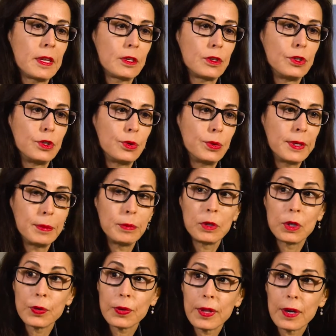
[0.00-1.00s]
this new
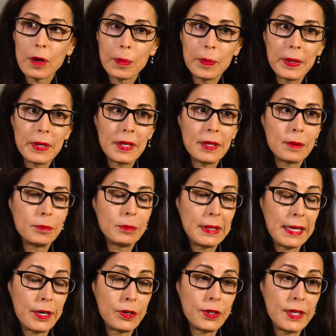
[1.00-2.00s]
immunotherapy in
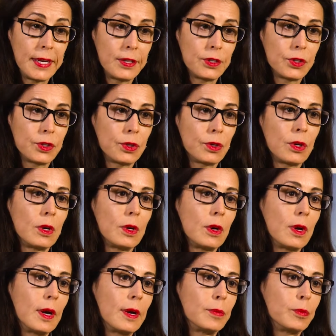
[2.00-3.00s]
bladder cancer,
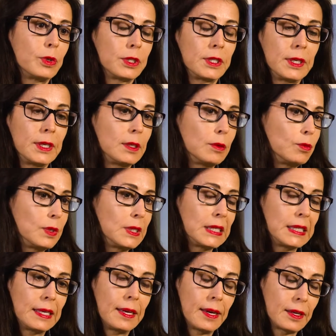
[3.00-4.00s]
and we're seeing
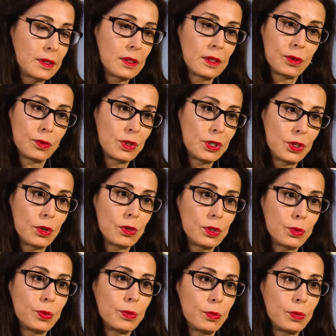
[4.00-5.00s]
really excellent
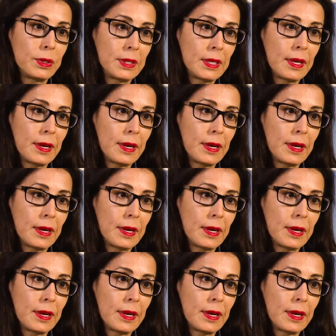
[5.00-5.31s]
results with